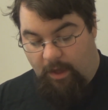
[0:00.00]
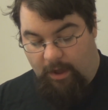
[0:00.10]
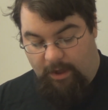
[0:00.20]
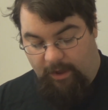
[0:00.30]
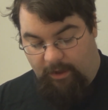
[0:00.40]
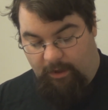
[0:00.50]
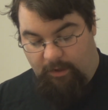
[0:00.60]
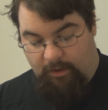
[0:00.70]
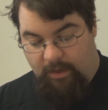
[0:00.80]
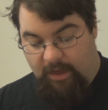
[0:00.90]
I
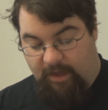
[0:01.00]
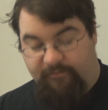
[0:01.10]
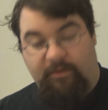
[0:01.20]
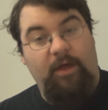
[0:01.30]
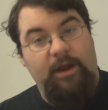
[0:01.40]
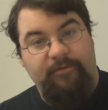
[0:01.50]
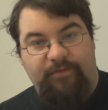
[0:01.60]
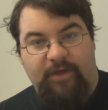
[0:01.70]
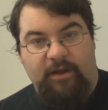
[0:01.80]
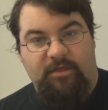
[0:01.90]
have a lot of
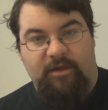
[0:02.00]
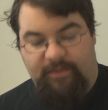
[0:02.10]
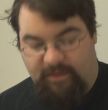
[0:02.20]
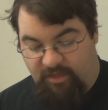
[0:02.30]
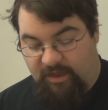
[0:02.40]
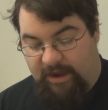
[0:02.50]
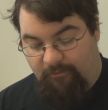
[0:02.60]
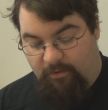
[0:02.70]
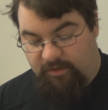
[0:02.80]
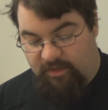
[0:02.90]
thoughts on this, and I
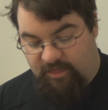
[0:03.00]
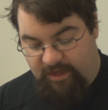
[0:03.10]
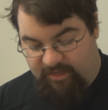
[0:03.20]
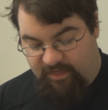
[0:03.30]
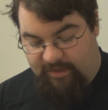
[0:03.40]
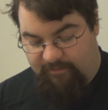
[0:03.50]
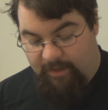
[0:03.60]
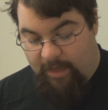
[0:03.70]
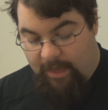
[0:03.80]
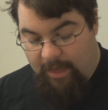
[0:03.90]
will discuss
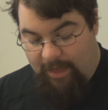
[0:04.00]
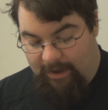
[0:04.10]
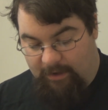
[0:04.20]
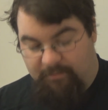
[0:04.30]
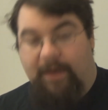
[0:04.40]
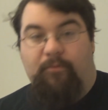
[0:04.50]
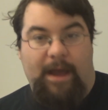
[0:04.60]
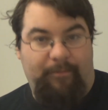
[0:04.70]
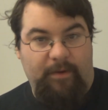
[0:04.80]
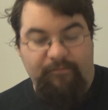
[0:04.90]
them in my
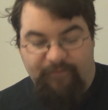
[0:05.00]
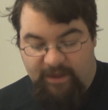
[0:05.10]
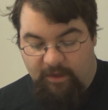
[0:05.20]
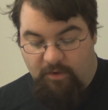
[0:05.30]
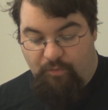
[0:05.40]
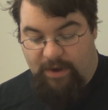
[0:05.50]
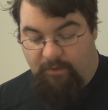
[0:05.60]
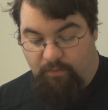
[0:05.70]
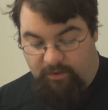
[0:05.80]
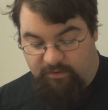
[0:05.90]
wrap-up video, but
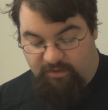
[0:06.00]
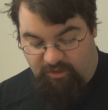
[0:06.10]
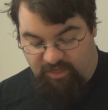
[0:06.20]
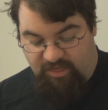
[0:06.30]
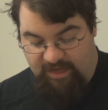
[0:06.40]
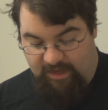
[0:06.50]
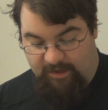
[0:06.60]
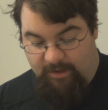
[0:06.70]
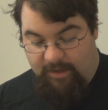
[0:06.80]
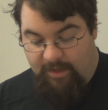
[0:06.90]
I will just
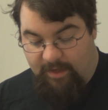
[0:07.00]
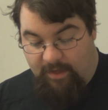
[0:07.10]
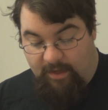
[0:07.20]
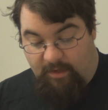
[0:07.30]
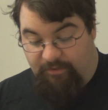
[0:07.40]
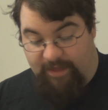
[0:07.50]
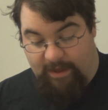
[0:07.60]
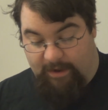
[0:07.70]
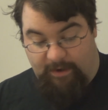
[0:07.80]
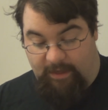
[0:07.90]
say
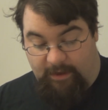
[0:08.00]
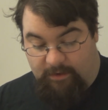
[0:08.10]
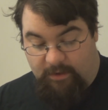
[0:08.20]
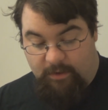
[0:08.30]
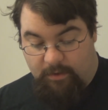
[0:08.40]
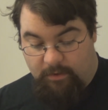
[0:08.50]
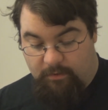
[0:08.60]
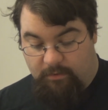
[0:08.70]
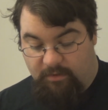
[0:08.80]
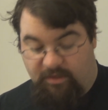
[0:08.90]
that it
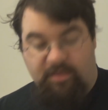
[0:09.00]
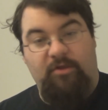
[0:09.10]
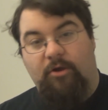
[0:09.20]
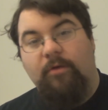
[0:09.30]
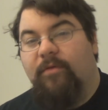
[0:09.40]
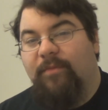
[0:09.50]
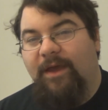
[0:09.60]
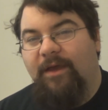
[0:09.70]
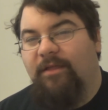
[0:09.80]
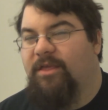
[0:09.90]
disturbed
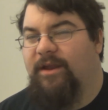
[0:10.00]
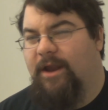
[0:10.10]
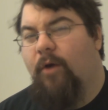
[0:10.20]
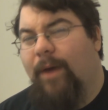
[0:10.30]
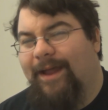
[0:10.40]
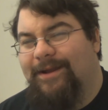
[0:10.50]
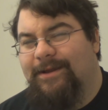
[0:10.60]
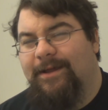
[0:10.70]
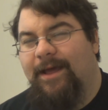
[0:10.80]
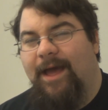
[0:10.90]
me to no
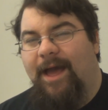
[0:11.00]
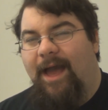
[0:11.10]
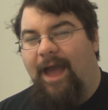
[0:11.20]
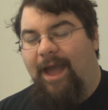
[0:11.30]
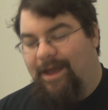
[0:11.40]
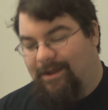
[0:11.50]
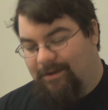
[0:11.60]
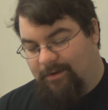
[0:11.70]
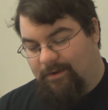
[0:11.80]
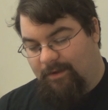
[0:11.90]
end,
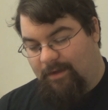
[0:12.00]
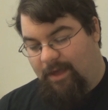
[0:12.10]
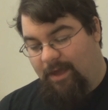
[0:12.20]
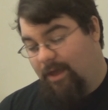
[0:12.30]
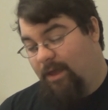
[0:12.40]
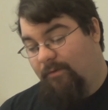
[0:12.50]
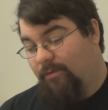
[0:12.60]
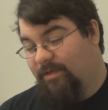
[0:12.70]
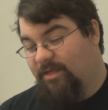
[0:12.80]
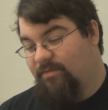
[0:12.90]
and it
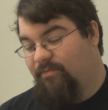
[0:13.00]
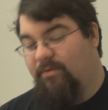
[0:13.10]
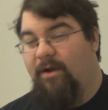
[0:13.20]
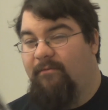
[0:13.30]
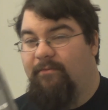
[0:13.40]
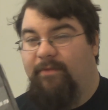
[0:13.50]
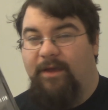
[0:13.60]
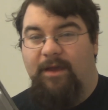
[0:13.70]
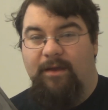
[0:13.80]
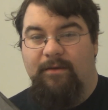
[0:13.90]
was
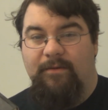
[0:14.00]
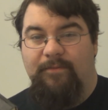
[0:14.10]
probably